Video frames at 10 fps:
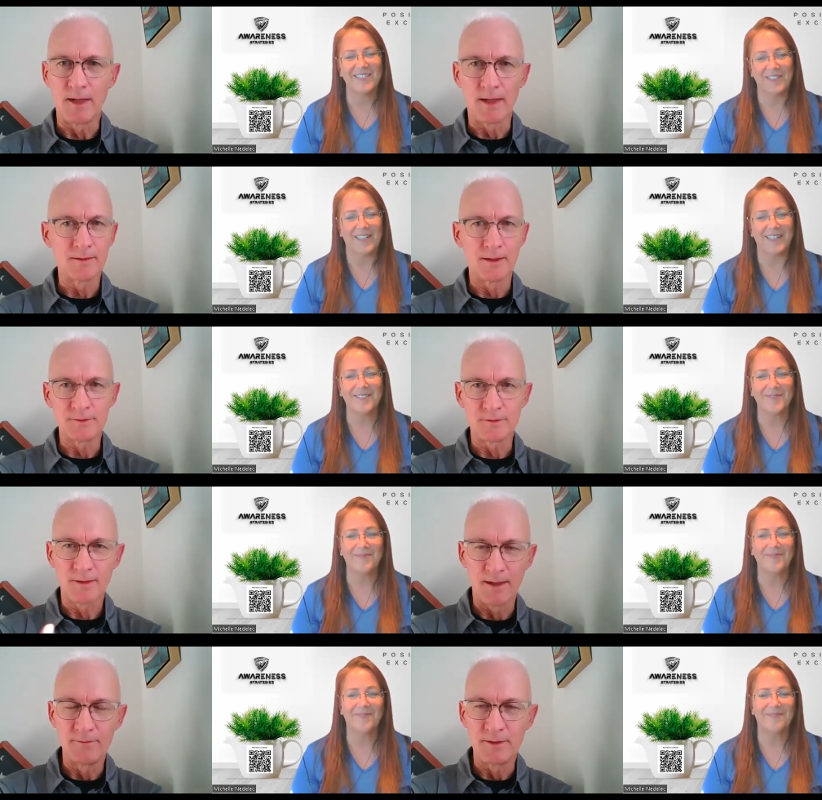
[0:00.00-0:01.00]
Speaker 1: that,
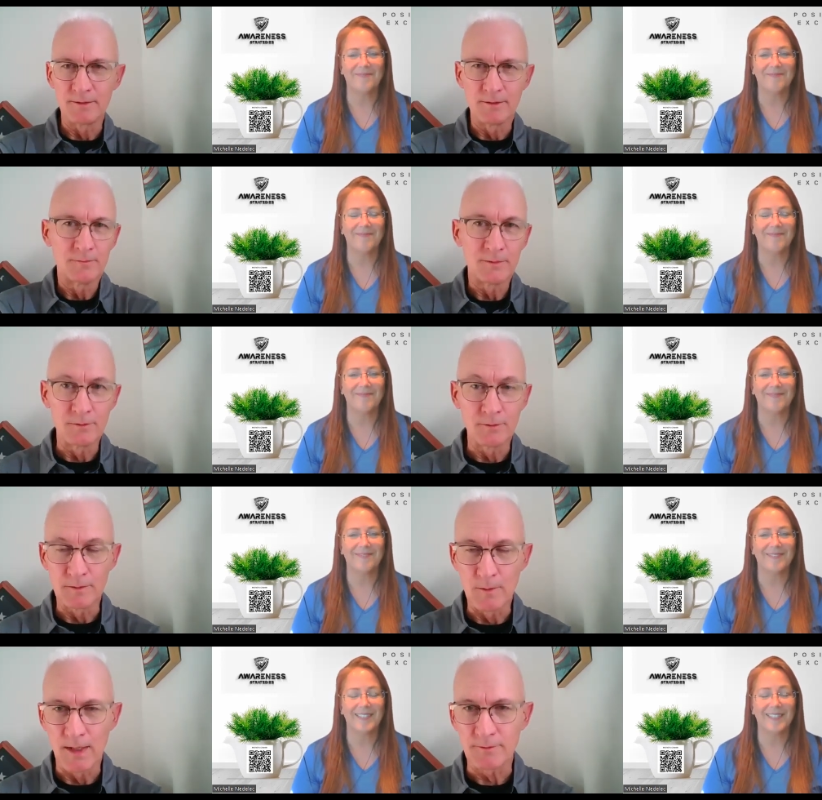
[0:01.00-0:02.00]
as evident. I mean, you
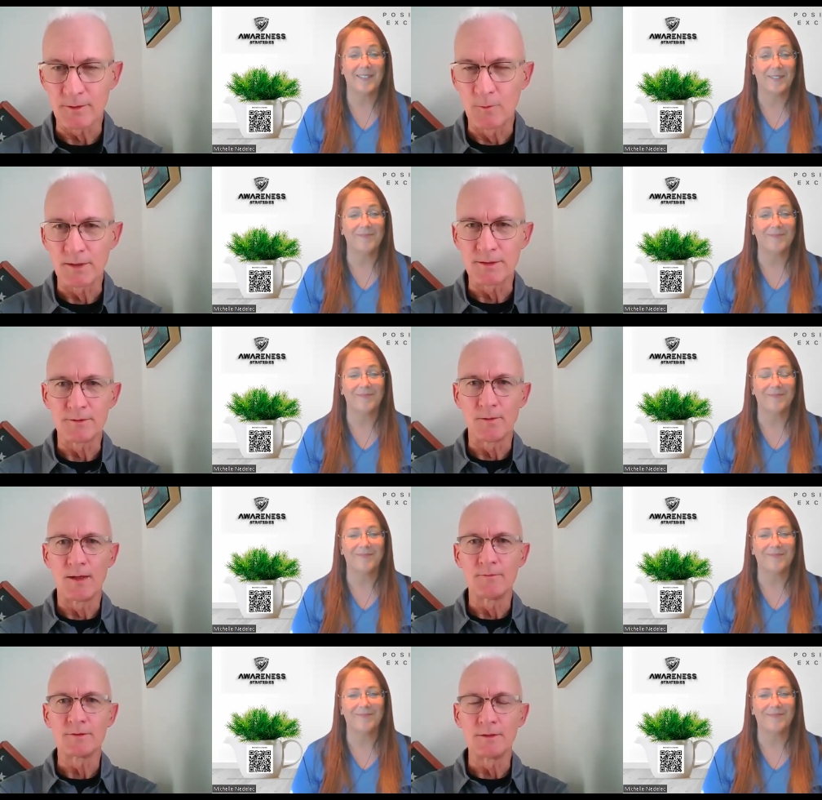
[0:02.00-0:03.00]
you asked the question, so
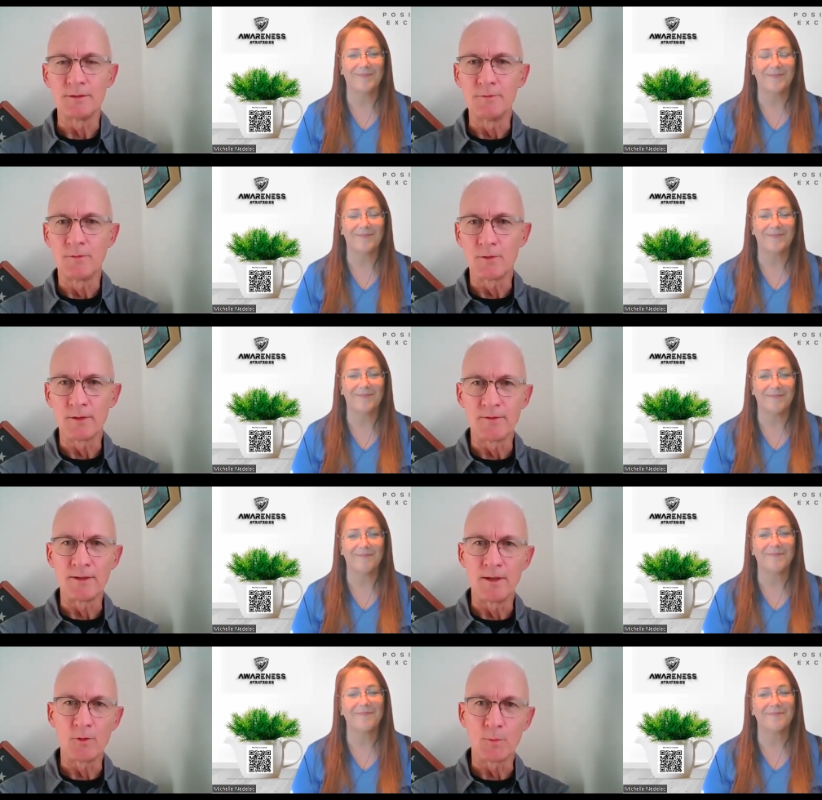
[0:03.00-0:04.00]
obviously you heard of it
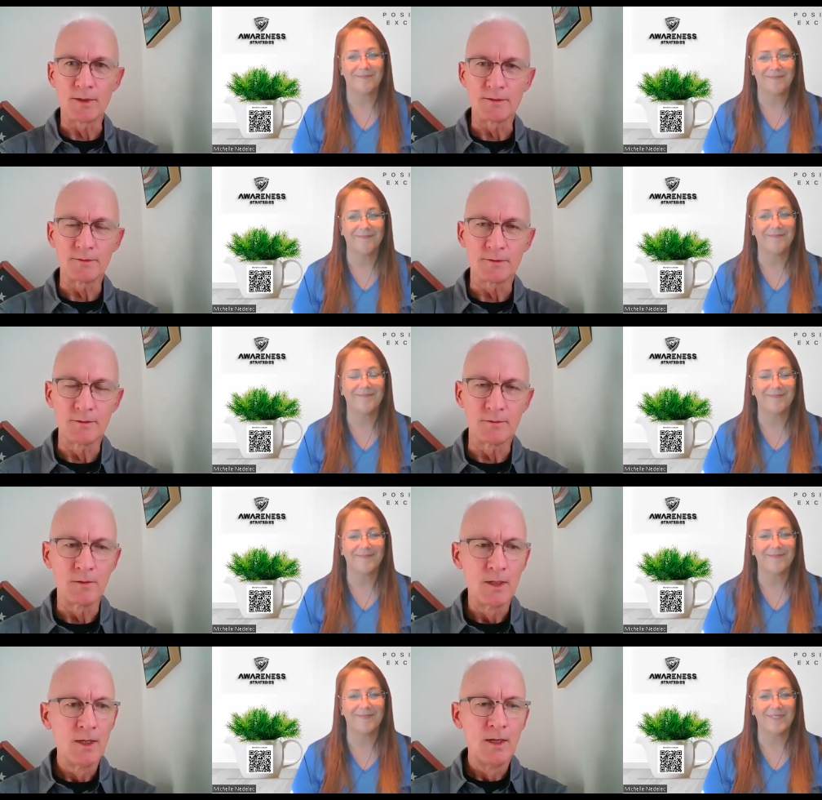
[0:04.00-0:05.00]
in other places
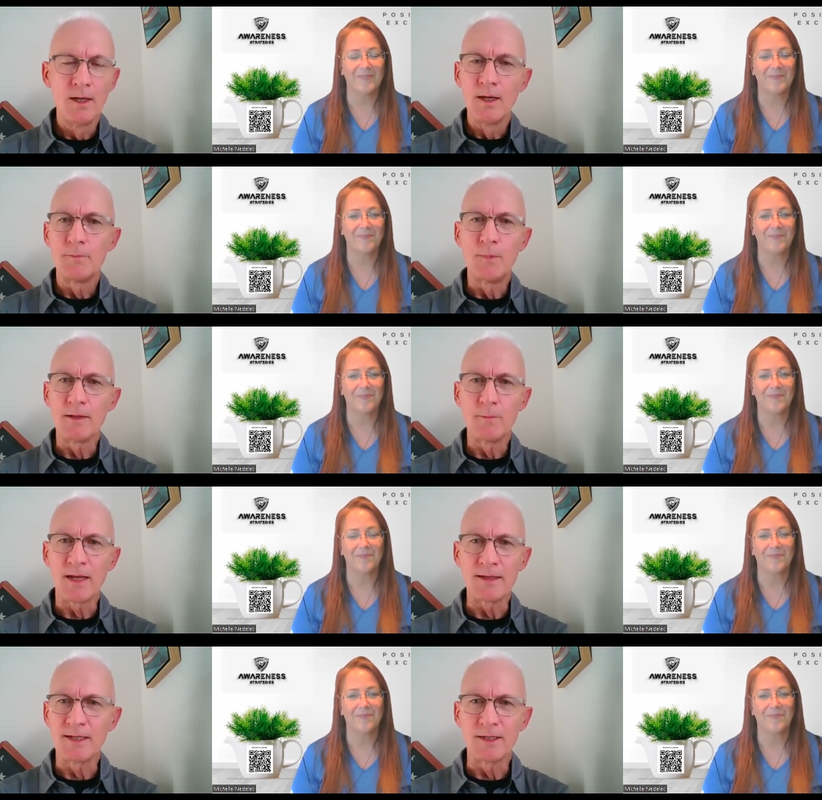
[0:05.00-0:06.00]
too. But
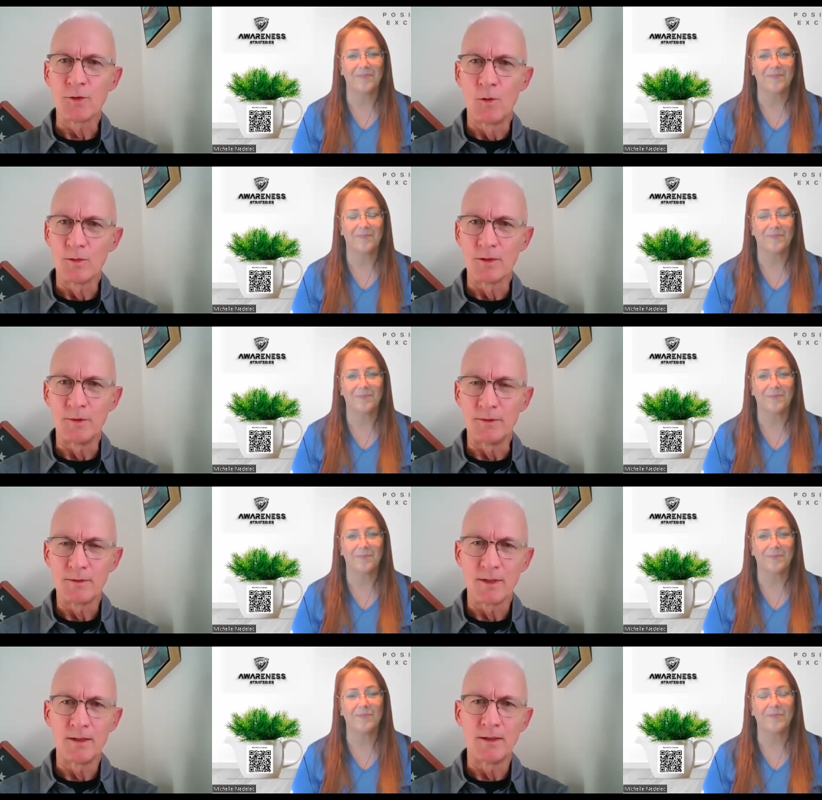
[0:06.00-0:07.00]
but I think it's horrible.
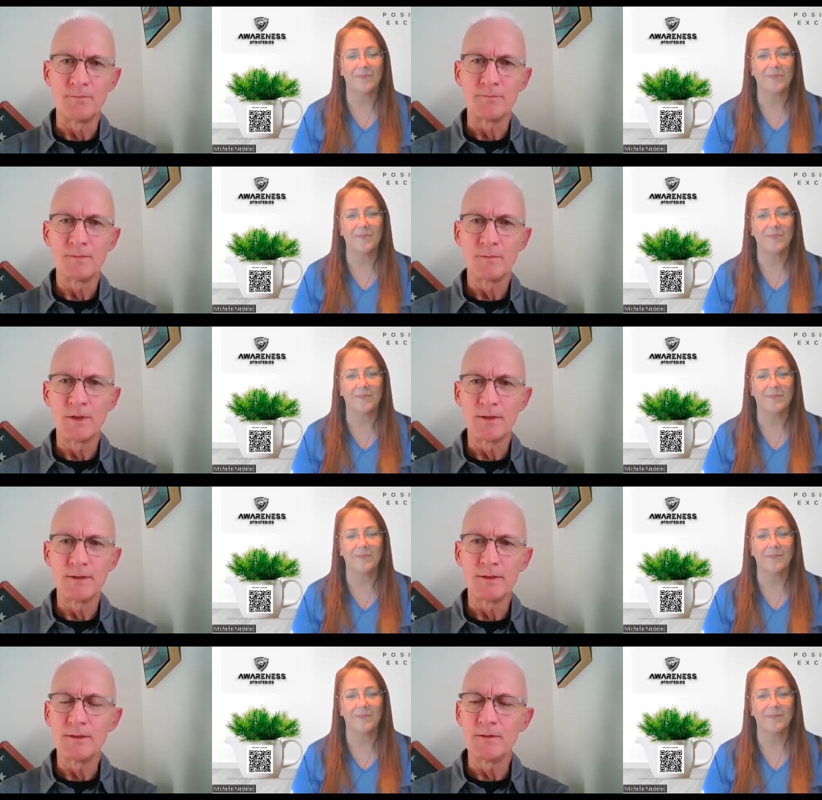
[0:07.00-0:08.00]
Um,
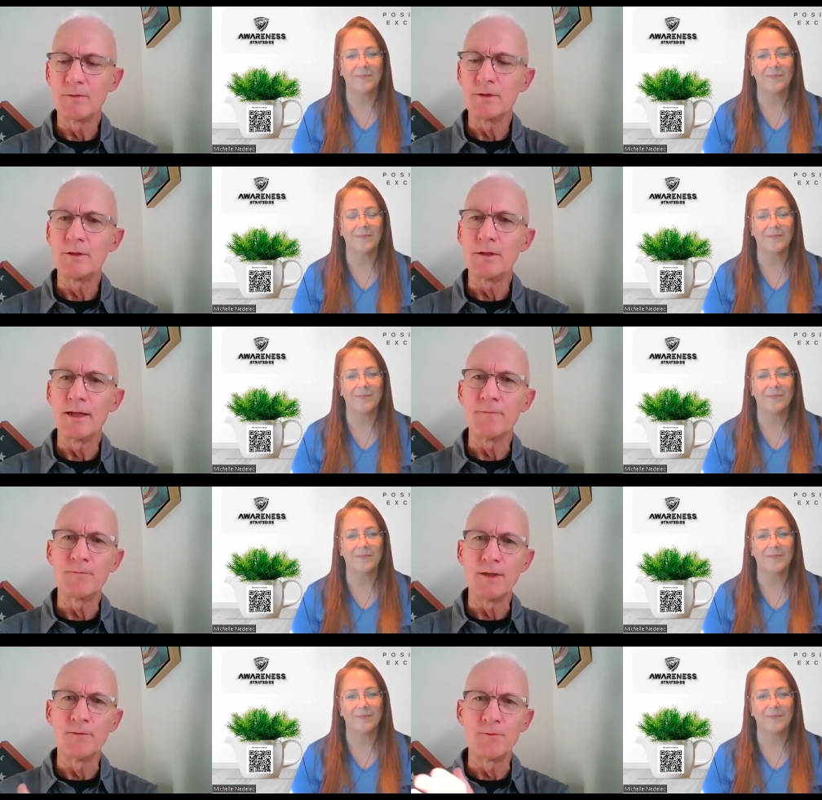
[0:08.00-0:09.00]

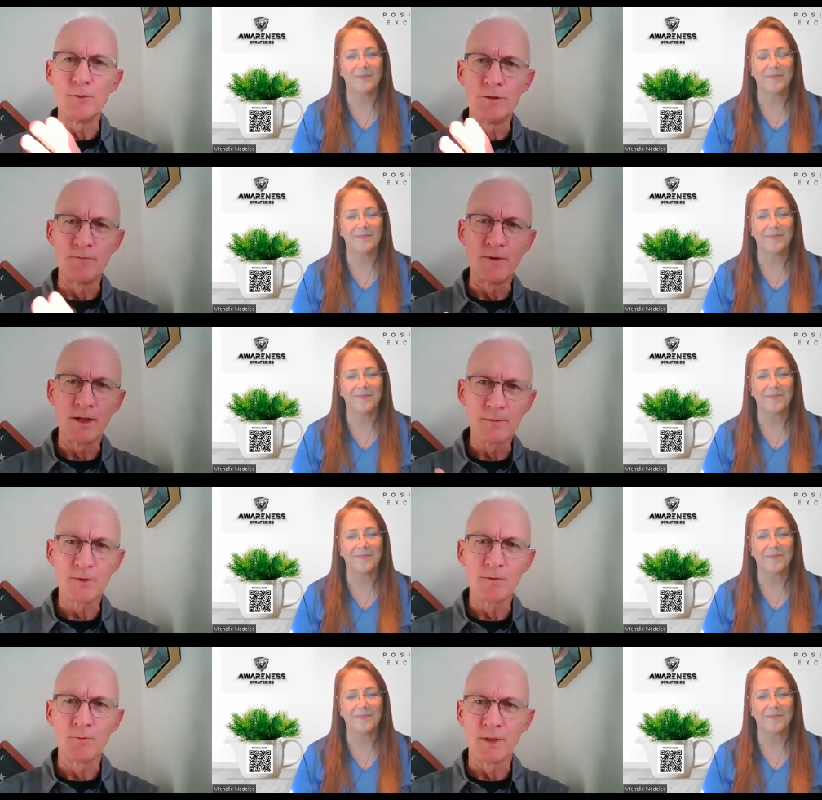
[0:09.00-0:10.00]
if if you
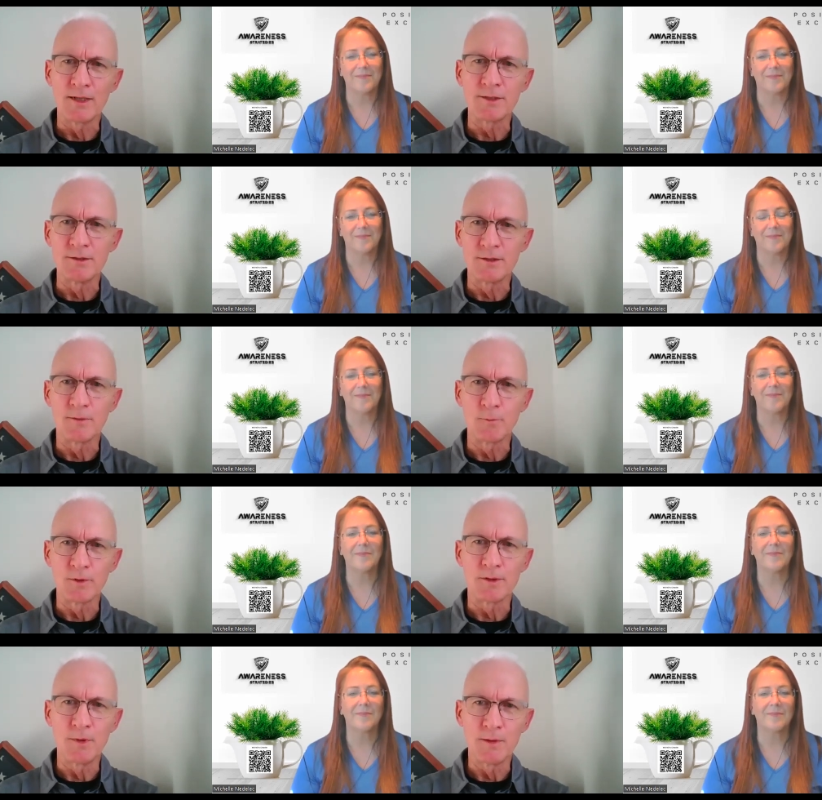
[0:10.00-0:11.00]
develop the relationship
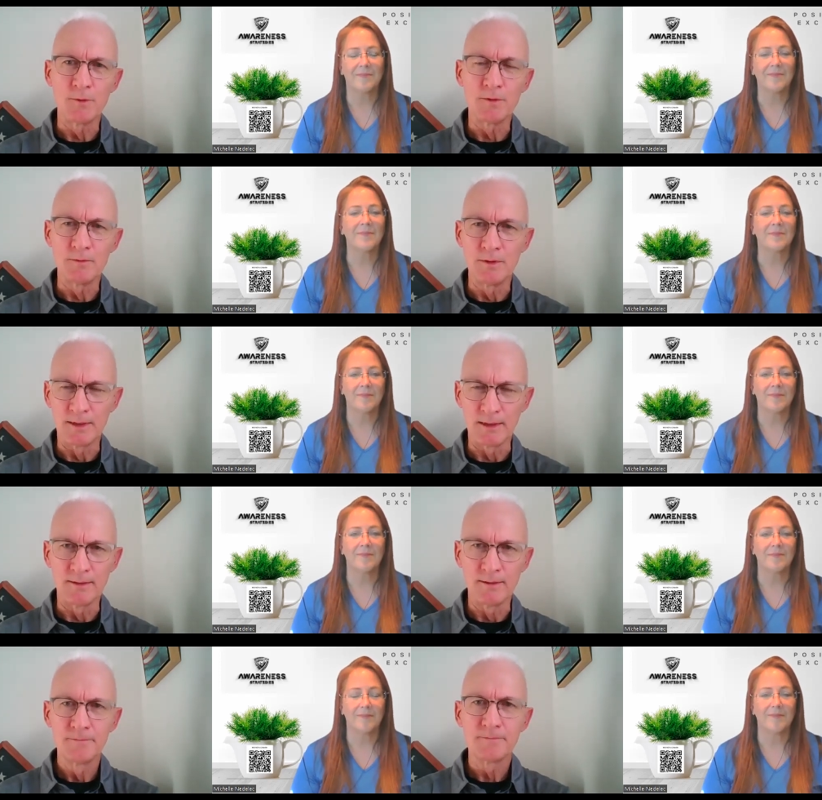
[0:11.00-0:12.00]
with the people you
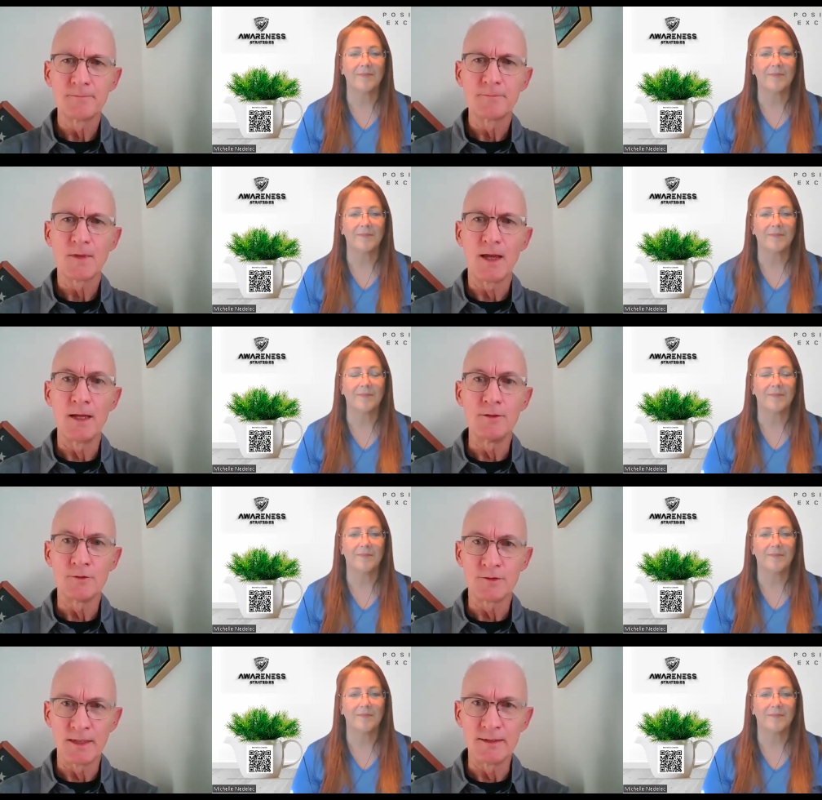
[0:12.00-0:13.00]
lead and
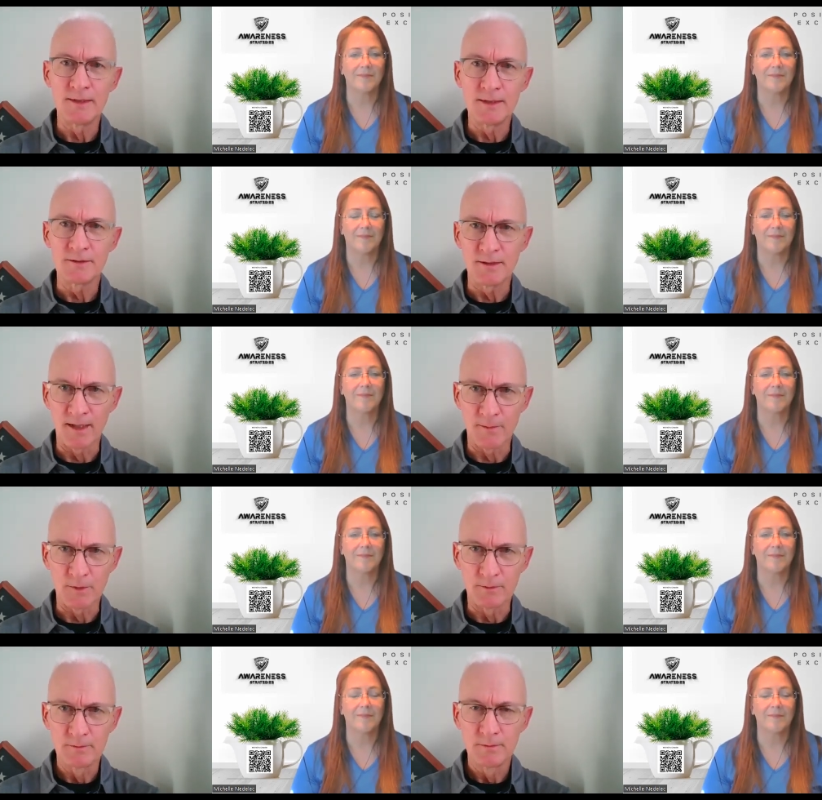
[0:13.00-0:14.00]
you're setting the
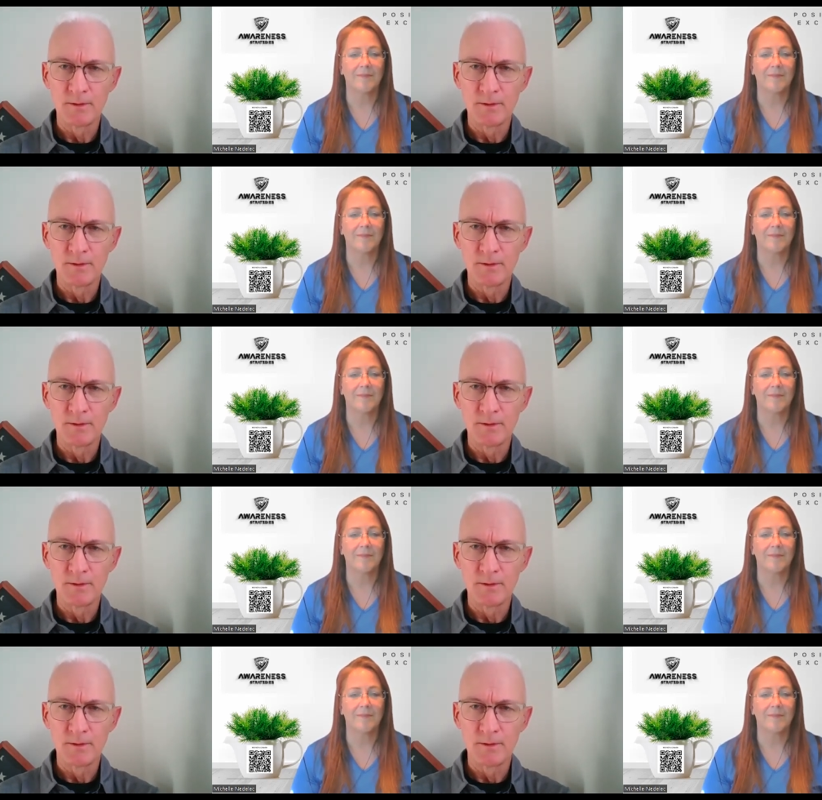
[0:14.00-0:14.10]
example,